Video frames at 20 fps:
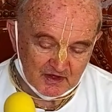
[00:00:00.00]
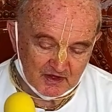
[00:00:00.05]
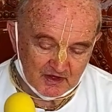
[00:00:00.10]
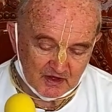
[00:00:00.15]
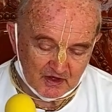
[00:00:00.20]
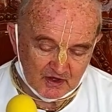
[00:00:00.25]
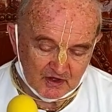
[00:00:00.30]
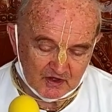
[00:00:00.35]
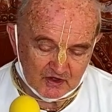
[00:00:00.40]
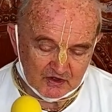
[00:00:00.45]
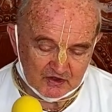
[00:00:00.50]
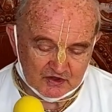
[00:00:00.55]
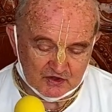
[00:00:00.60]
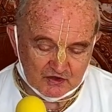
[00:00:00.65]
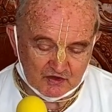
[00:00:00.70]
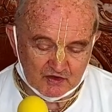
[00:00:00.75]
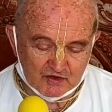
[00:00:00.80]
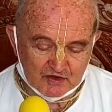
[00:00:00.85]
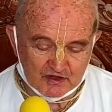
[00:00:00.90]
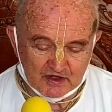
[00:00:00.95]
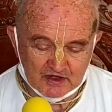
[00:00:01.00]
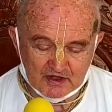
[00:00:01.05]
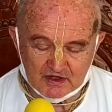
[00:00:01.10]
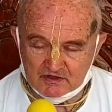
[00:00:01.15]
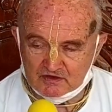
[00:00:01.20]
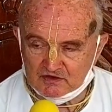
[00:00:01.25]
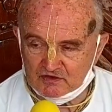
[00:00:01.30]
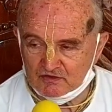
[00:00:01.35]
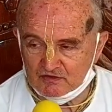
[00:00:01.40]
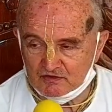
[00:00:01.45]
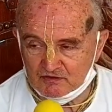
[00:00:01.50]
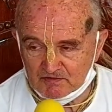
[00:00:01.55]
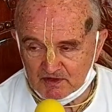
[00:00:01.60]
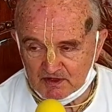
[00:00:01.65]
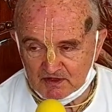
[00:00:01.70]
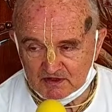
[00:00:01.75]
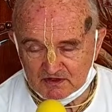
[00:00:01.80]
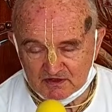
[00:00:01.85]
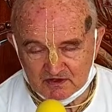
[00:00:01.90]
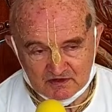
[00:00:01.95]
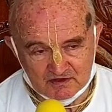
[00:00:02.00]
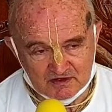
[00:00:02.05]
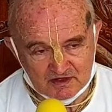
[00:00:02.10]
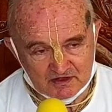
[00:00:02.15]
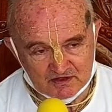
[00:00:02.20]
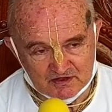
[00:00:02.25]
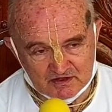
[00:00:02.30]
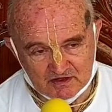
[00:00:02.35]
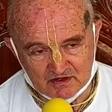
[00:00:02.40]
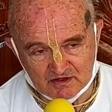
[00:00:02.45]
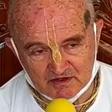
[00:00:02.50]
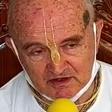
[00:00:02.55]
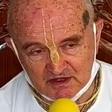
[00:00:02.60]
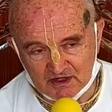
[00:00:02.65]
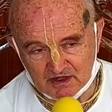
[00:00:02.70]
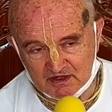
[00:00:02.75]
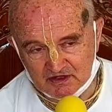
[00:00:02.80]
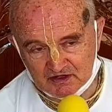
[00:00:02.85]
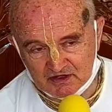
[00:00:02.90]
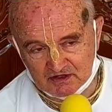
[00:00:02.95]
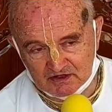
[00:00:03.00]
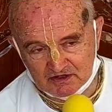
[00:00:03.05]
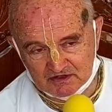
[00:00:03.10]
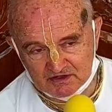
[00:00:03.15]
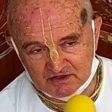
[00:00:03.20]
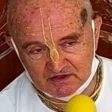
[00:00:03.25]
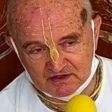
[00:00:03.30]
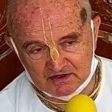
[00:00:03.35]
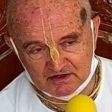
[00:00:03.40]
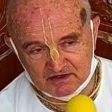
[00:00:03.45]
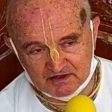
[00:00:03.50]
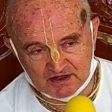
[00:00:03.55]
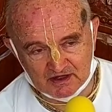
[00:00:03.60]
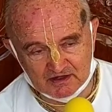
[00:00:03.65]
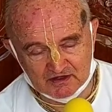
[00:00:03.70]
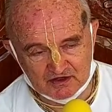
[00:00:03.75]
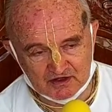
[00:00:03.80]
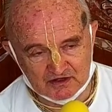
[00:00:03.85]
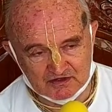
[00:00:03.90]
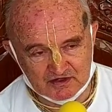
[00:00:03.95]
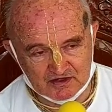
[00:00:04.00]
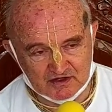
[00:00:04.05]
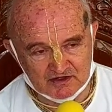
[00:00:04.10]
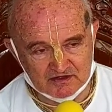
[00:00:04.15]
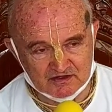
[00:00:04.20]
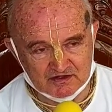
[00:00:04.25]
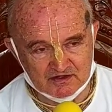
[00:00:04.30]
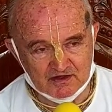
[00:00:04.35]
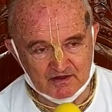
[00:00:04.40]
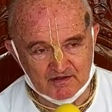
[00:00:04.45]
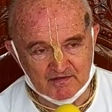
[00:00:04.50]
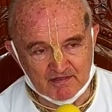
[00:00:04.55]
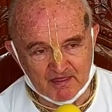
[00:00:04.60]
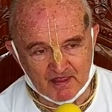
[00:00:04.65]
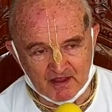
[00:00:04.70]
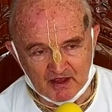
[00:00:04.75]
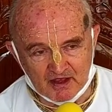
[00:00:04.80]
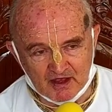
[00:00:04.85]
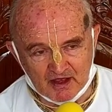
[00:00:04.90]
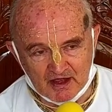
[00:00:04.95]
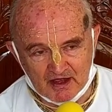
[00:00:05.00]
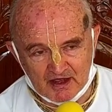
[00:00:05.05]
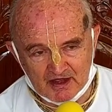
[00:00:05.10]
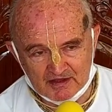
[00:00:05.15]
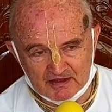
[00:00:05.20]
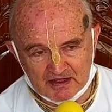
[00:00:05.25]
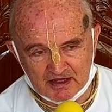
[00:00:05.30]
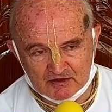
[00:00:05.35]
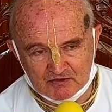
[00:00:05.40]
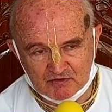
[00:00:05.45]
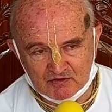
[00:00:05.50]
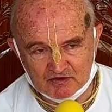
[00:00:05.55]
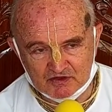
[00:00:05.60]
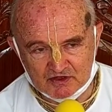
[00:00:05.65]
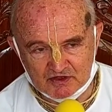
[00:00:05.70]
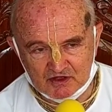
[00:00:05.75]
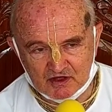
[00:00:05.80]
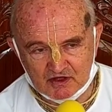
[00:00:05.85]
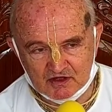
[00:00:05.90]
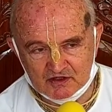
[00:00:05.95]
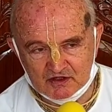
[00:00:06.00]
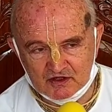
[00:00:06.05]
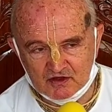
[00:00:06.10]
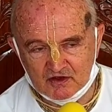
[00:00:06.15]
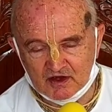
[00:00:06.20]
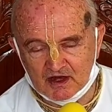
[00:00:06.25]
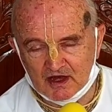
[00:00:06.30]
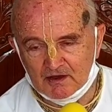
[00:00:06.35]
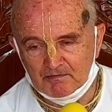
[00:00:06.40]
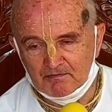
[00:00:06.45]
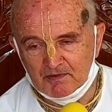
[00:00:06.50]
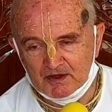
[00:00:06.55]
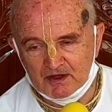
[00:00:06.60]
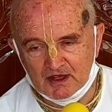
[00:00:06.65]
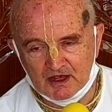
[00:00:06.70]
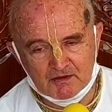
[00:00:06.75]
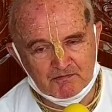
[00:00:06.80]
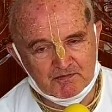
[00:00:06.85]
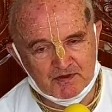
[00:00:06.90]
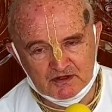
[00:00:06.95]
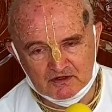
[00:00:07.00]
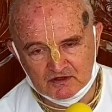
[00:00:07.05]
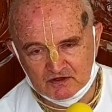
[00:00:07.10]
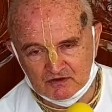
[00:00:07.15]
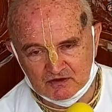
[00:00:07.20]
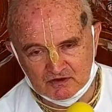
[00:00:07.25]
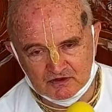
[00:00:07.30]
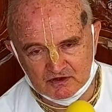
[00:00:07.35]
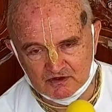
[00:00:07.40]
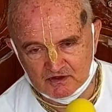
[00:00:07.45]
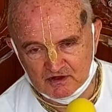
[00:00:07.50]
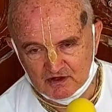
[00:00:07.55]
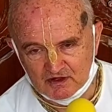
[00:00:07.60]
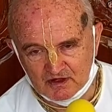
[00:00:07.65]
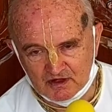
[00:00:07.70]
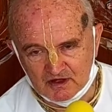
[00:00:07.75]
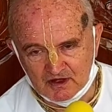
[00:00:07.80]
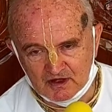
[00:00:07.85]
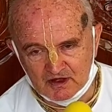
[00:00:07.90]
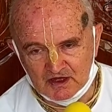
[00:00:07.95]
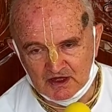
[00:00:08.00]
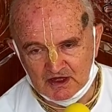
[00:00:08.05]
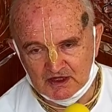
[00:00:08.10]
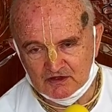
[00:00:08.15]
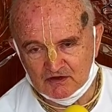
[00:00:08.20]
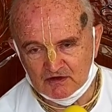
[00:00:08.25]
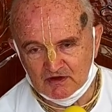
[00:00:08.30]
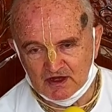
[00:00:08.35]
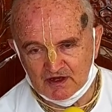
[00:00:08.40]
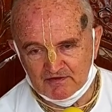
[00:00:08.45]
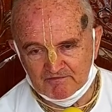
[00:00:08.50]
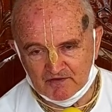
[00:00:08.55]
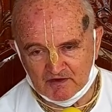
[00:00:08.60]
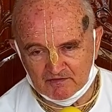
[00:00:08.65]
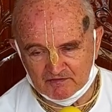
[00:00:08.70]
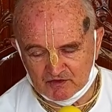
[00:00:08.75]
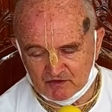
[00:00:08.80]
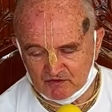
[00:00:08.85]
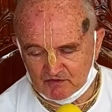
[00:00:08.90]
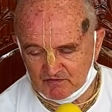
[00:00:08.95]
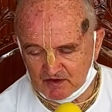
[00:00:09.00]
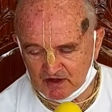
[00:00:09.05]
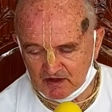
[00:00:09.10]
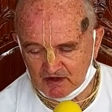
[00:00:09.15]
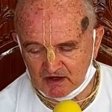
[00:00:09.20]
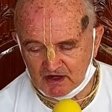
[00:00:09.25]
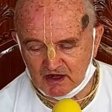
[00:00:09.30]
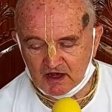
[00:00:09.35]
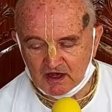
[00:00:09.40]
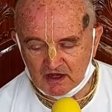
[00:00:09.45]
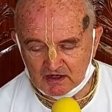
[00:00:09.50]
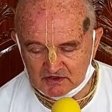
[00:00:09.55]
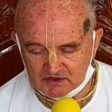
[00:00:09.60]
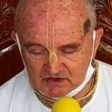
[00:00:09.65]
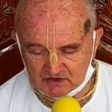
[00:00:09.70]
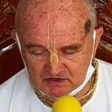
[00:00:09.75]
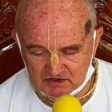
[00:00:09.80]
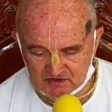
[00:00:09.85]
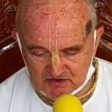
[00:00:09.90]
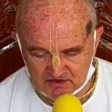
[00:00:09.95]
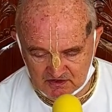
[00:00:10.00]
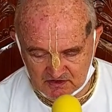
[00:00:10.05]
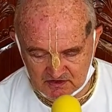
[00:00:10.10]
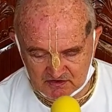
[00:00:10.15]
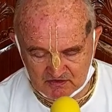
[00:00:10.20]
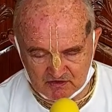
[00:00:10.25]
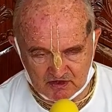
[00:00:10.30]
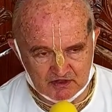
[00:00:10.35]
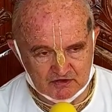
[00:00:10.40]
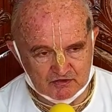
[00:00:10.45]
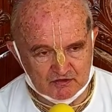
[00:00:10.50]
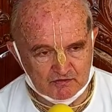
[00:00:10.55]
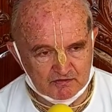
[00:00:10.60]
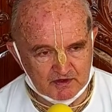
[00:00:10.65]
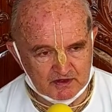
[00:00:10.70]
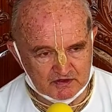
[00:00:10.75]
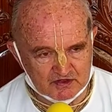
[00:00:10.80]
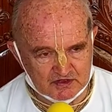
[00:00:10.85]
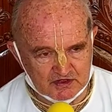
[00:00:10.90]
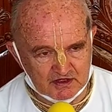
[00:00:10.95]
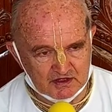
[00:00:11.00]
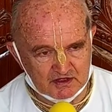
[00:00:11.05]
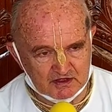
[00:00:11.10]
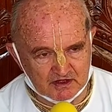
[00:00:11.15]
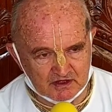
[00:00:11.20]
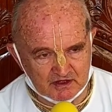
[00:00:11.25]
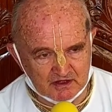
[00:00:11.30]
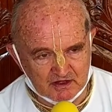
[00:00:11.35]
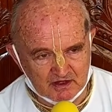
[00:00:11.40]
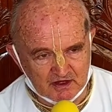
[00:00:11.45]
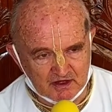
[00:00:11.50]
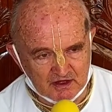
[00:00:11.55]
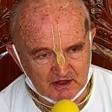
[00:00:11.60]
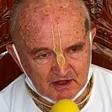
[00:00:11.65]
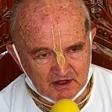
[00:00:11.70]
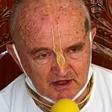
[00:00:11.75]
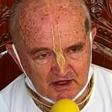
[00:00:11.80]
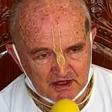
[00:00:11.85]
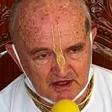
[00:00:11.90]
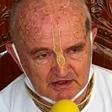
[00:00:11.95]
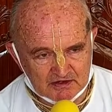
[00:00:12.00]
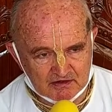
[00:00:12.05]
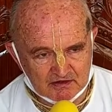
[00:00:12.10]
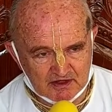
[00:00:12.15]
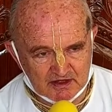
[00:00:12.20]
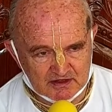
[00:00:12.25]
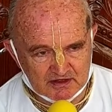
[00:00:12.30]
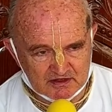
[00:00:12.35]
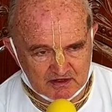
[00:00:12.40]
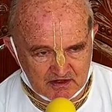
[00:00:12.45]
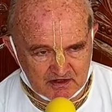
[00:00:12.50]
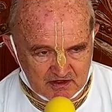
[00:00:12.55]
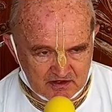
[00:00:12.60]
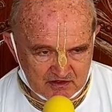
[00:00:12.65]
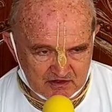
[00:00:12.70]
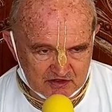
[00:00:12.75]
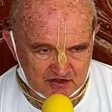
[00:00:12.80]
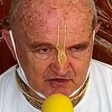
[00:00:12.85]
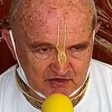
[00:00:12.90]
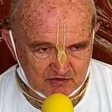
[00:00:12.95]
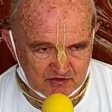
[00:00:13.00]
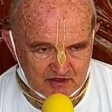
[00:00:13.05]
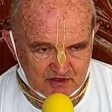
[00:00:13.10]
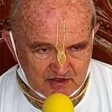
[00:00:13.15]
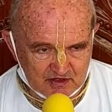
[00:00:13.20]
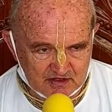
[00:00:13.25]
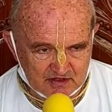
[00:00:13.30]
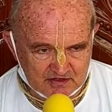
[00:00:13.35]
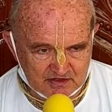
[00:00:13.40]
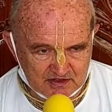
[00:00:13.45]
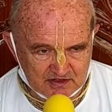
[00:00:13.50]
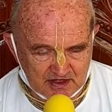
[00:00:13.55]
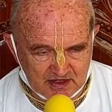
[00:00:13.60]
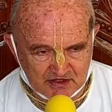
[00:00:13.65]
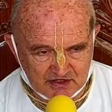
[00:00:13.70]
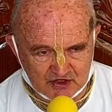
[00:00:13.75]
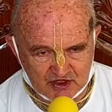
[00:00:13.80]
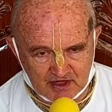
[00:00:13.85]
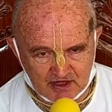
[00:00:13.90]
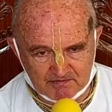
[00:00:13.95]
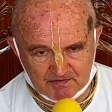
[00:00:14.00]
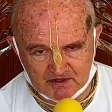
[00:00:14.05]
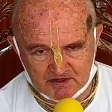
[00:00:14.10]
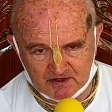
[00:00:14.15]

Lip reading: So he had to meet these Yakshas and Rakshasas. And that was not a happy episode in the life of Dhruva, as going to be seen in the later slokas and chapter.